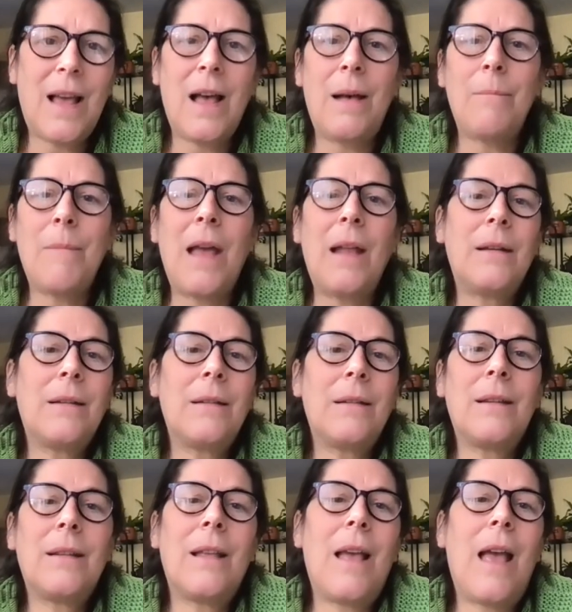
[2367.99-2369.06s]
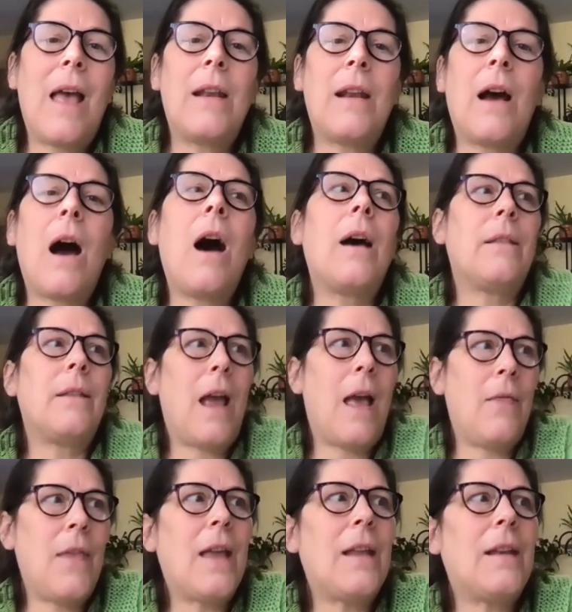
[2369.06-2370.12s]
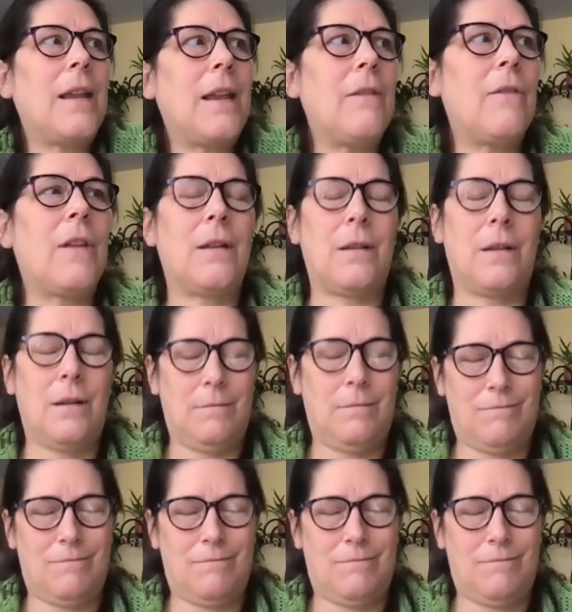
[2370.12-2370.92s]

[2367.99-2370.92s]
Um, and and on and then even